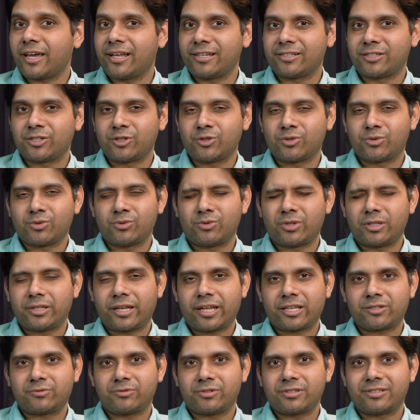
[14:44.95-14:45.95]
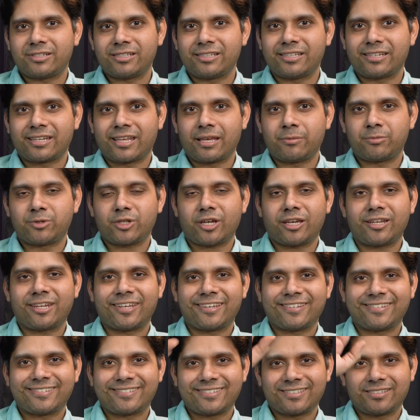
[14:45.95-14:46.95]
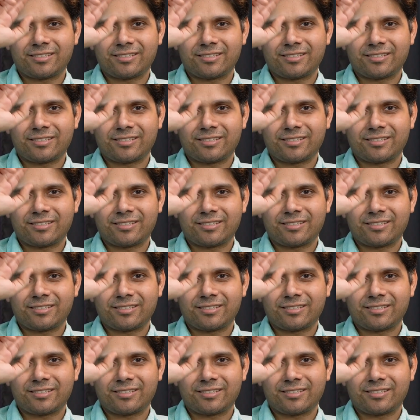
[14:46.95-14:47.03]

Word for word: I'll see you soon in the next one. Till then, keep shining.